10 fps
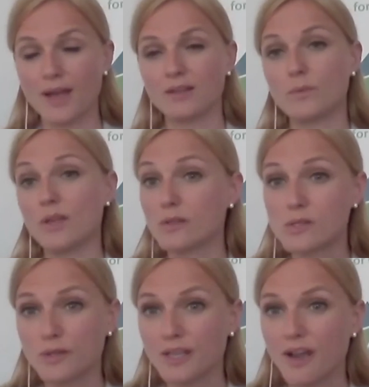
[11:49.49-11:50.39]
And we
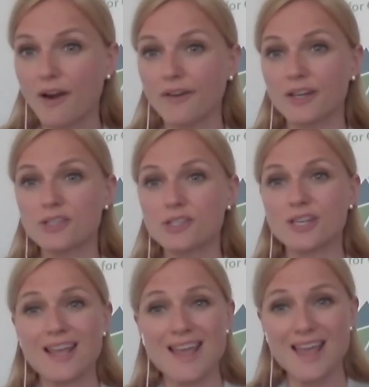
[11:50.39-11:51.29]
also
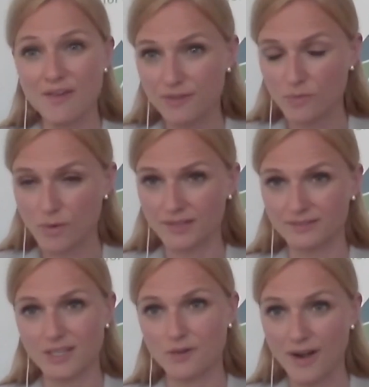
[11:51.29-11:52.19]
encourage
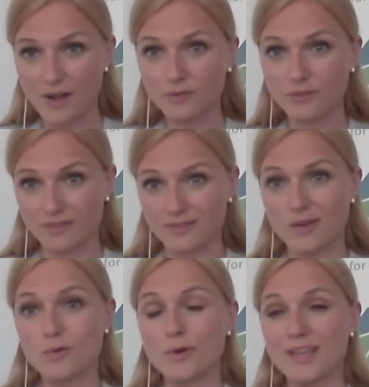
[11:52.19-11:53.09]
everyone around
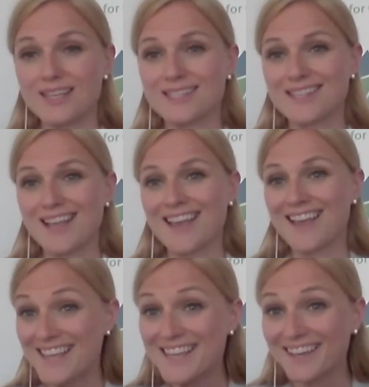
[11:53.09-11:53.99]
who is
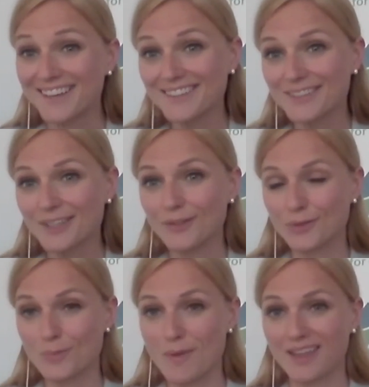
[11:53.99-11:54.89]
eager
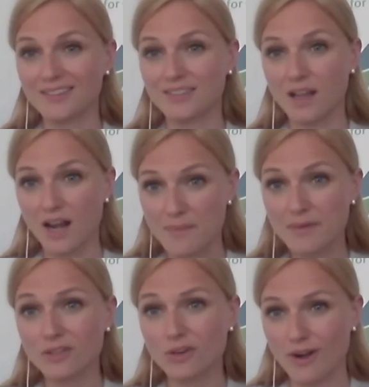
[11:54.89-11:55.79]
to make the
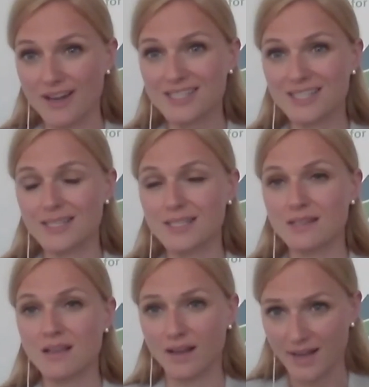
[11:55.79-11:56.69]
climate
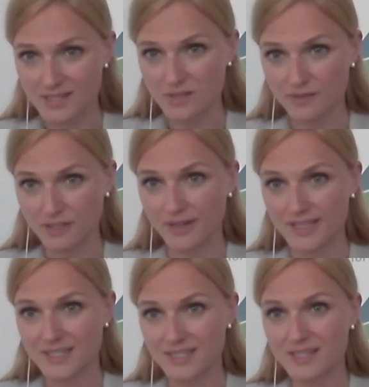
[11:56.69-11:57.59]
crisis less of a
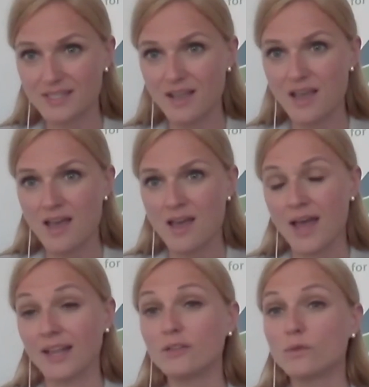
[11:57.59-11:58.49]
crisis,
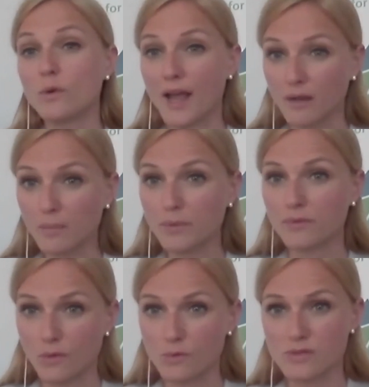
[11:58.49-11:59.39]
and to help
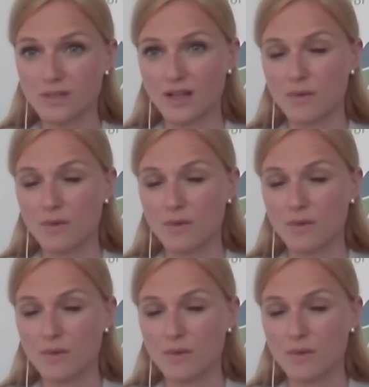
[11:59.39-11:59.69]
those that are